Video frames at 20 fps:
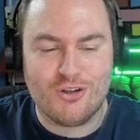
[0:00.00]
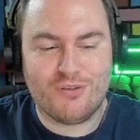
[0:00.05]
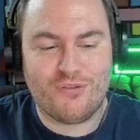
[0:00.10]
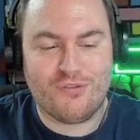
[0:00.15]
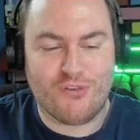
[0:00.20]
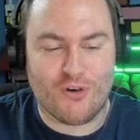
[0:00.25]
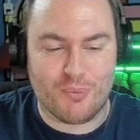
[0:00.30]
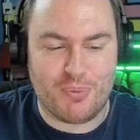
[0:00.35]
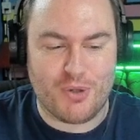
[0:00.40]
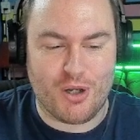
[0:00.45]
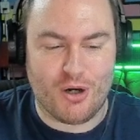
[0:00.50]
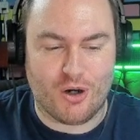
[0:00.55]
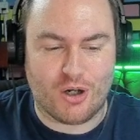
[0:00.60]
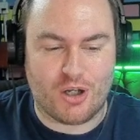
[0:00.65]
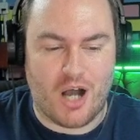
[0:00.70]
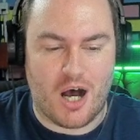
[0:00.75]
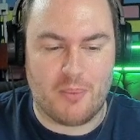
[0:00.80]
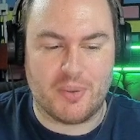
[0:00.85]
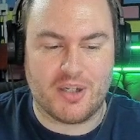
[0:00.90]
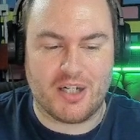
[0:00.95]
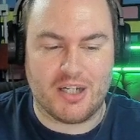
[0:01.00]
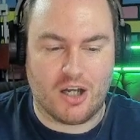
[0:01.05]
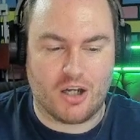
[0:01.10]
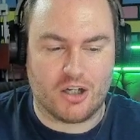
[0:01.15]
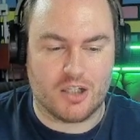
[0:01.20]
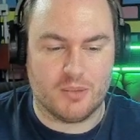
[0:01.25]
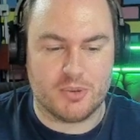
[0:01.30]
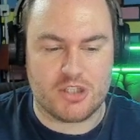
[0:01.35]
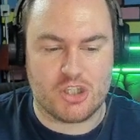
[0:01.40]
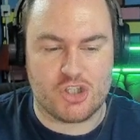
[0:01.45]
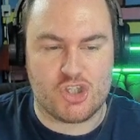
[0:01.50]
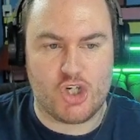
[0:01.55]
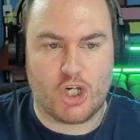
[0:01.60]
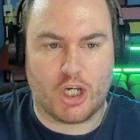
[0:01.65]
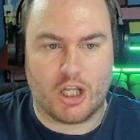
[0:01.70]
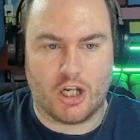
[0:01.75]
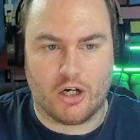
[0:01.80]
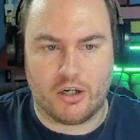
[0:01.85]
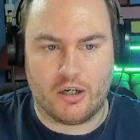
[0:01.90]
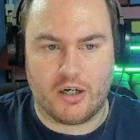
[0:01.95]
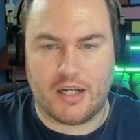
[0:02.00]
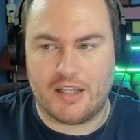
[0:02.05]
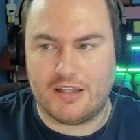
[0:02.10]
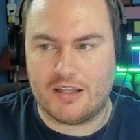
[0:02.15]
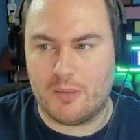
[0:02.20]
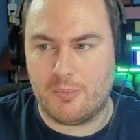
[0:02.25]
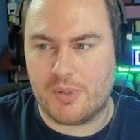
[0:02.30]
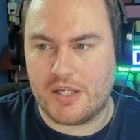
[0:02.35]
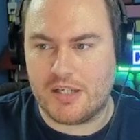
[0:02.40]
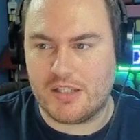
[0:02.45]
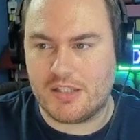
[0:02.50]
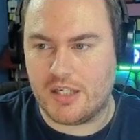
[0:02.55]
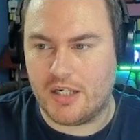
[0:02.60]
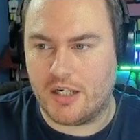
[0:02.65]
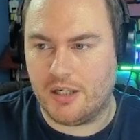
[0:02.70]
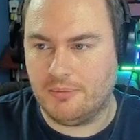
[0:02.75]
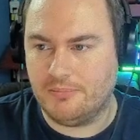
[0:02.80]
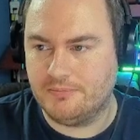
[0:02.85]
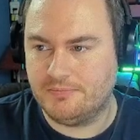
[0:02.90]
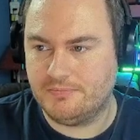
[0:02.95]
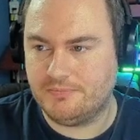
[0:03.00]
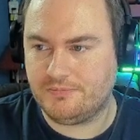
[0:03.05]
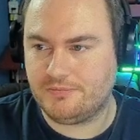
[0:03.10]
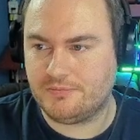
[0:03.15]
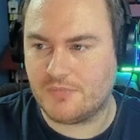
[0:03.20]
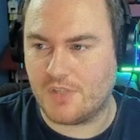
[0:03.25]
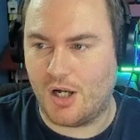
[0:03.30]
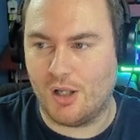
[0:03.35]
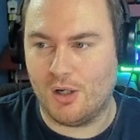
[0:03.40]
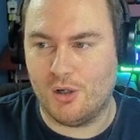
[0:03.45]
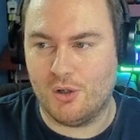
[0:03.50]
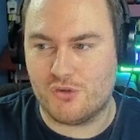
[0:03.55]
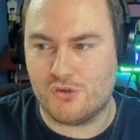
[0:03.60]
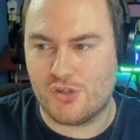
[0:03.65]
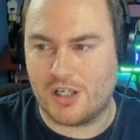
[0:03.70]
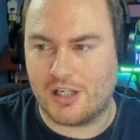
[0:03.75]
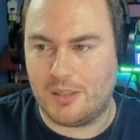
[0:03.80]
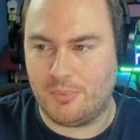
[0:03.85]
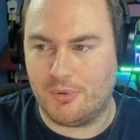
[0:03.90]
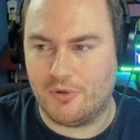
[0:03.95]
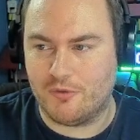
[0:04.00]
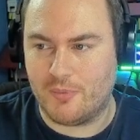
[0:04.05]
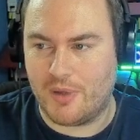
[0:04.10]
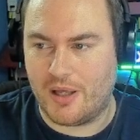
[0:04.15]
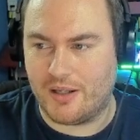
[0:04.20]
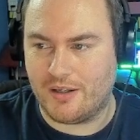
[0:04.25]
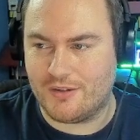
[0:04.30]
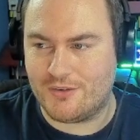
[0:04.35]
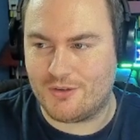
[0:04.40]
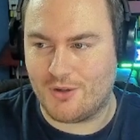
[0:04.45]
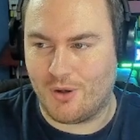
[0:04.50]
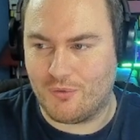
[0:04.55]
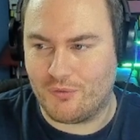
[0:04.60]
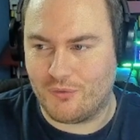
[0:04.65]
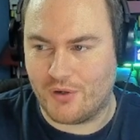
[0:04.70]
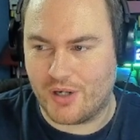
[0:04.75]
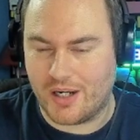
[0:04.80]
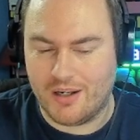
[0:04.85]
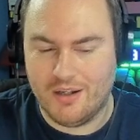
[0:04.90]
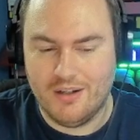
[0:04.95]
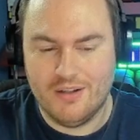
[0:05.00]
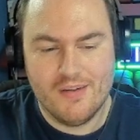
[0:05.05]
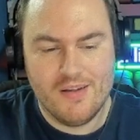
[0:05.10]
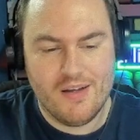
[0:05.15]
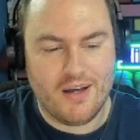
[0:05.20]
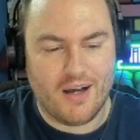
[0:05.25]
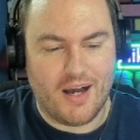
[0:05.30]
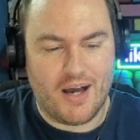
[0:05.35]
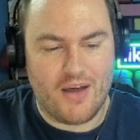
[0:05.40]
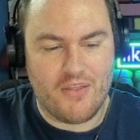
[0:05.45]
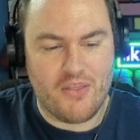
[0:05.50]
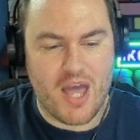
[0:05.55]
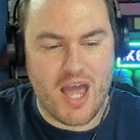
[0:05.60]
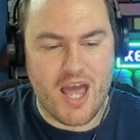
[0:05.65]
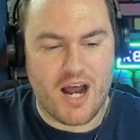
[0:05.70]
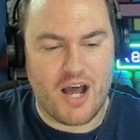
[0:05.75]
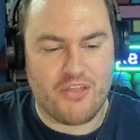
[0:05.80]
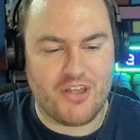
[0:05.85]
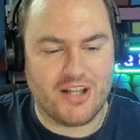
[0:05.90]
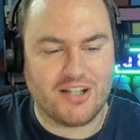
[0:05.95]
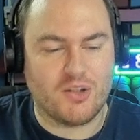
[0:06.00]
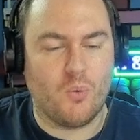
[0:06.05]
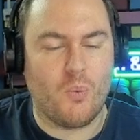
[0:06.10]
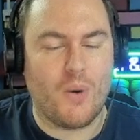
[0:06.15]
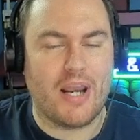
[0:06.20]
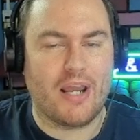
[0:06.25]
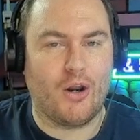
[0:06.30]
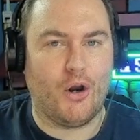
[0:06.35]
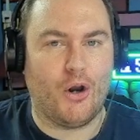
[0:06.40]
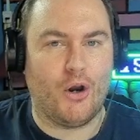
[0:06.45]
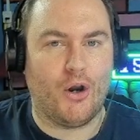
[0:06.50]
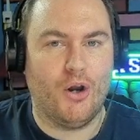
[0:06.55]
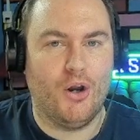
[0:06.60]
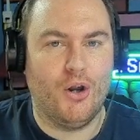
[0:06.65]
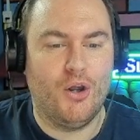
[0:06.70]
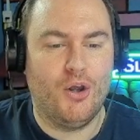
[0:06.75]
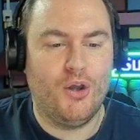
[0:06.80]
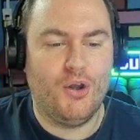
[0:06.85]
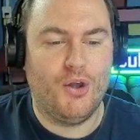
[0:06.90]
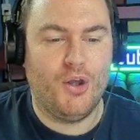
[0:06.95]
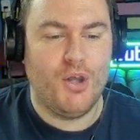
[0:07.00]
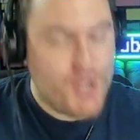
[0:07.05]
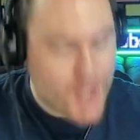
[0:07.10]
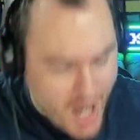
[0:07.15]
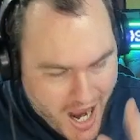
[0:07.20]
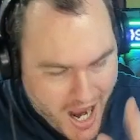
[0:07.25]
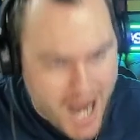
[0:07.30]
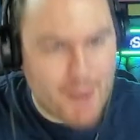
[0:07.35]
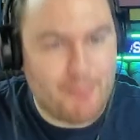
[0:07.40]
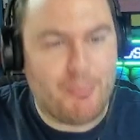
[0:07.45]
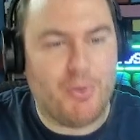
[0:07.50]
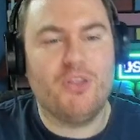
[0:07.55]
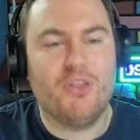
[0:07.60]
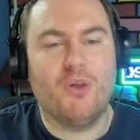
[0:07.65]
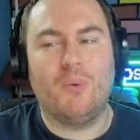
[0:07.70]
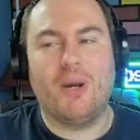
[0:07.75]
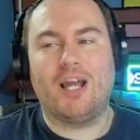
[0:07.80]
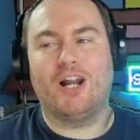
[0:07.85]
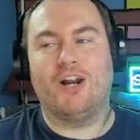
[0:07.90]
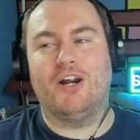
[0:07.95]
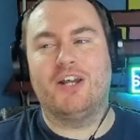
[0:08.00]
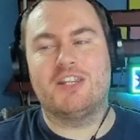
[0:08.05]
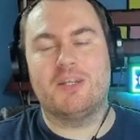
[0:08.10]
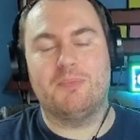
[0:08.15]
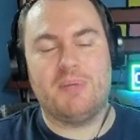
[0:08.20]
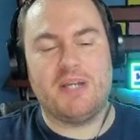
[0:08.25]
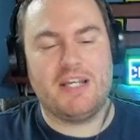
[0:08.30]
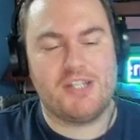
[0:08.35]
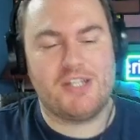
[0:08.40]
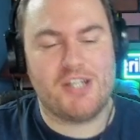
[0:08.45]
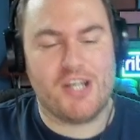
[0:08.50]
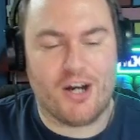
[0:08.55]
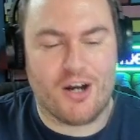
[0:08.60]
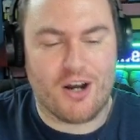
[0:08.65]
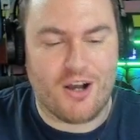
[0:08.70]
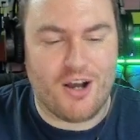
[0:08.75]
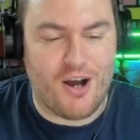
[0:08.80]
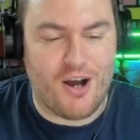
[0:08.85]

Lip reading: for pure comedy, I'm going to put the Jiggler in the B tier. I love Jigglypuff, man. He's so funny. And then I think the Wiggler... I'm putting the Wiggler in the B tier